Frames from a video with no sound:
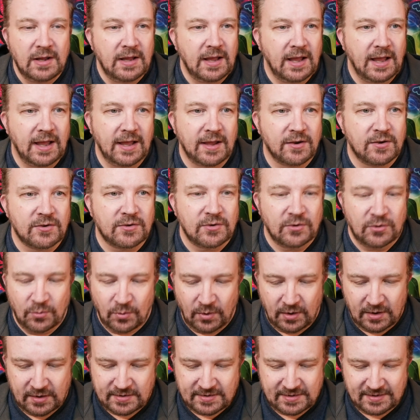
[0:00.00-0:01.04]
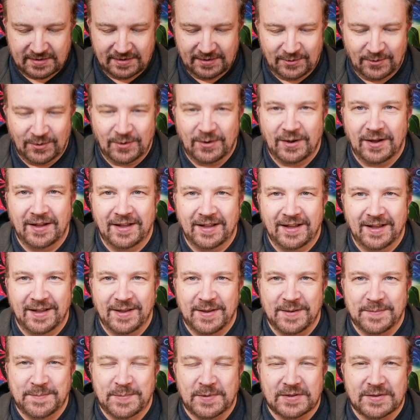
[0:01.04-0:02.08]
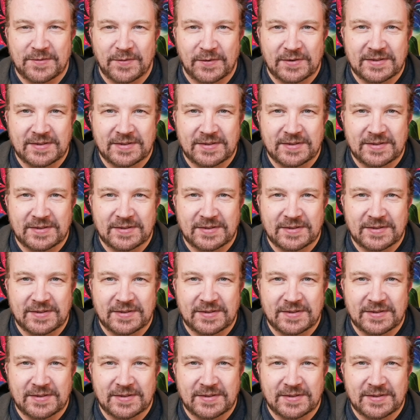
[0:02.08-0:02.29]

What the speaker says: Because otherwise, because if